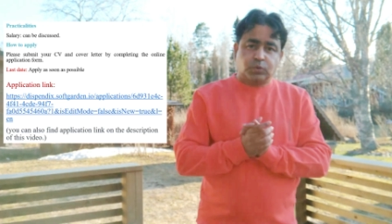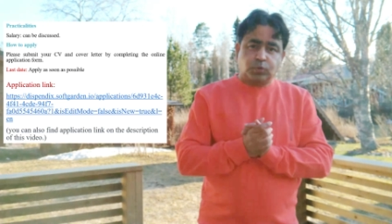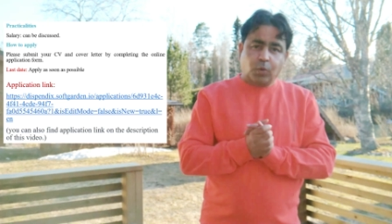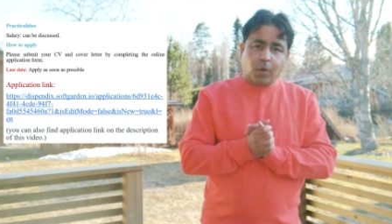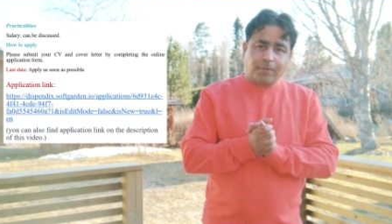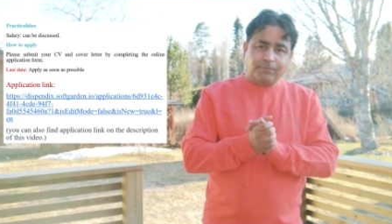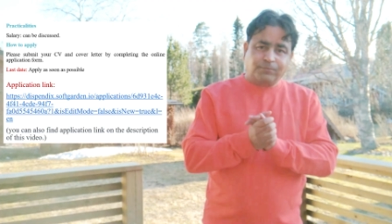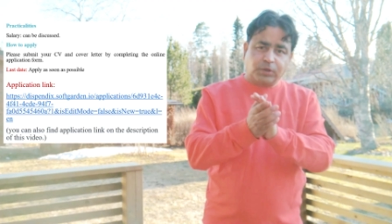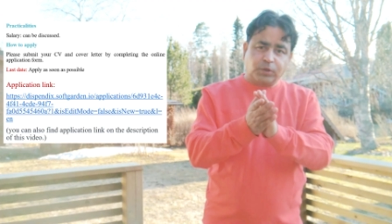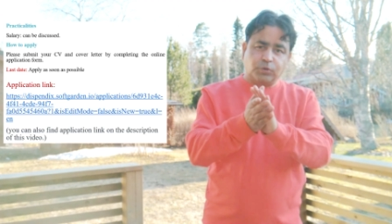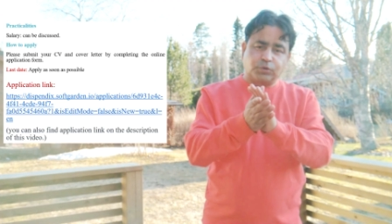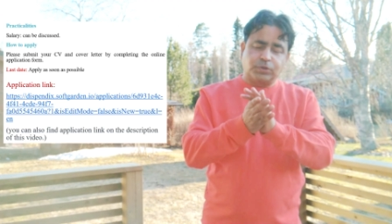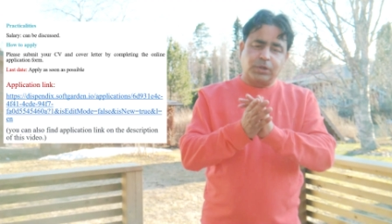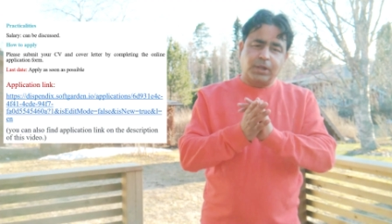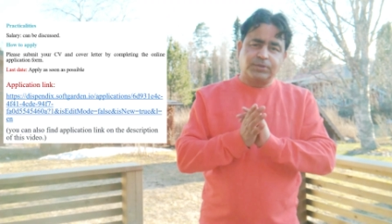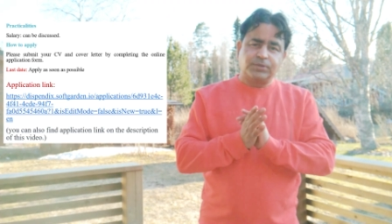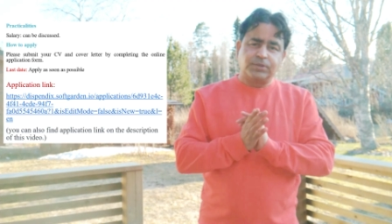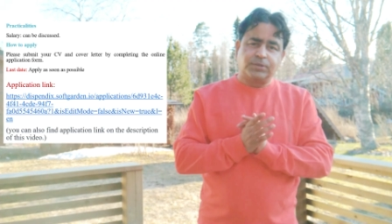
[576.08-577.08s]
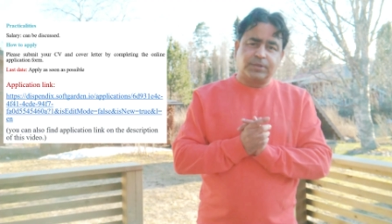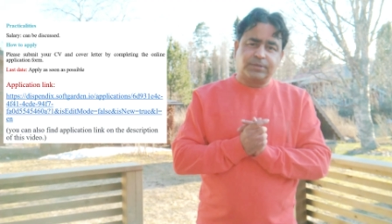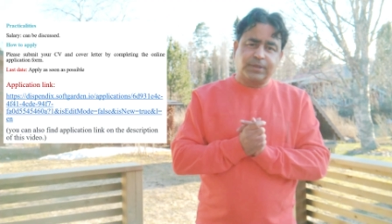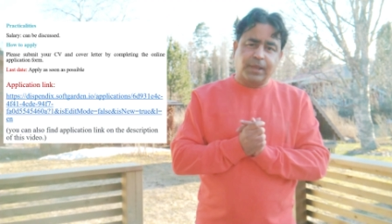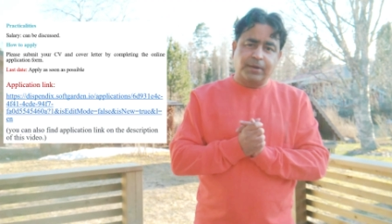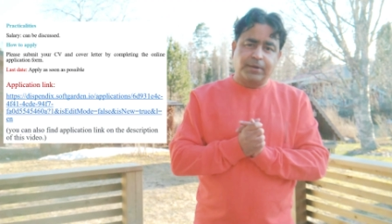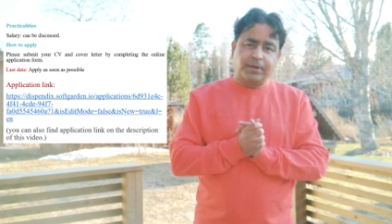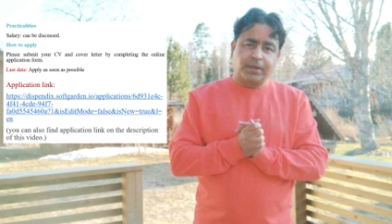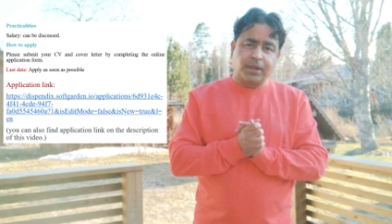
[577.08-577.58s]
So after your selection, the
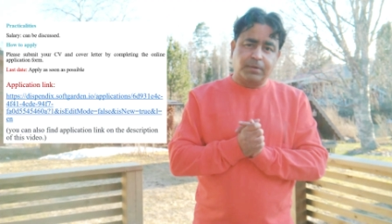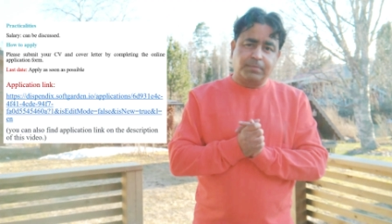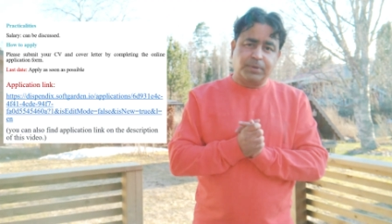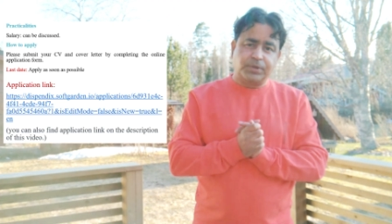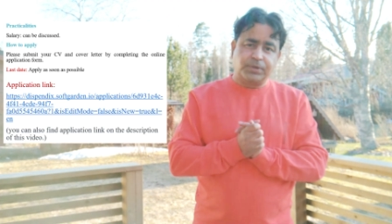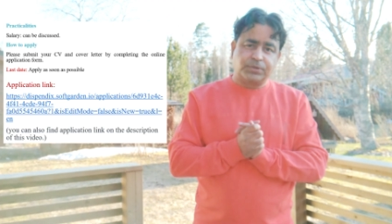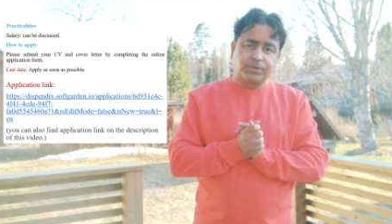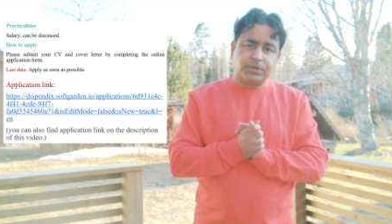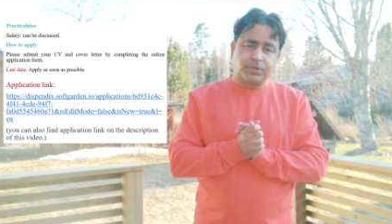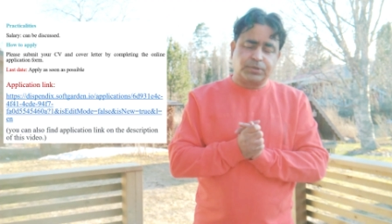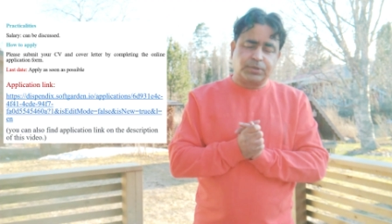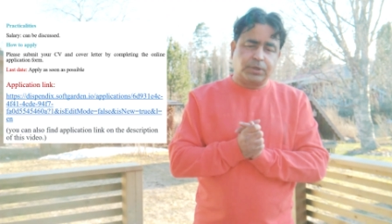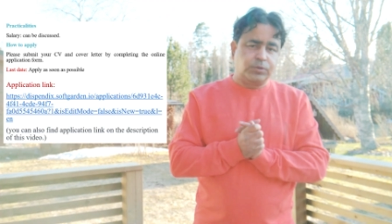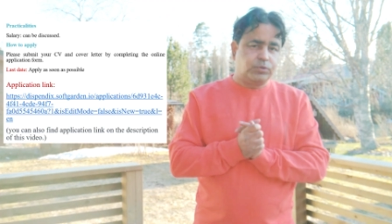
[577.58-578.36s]
salary can be discussed,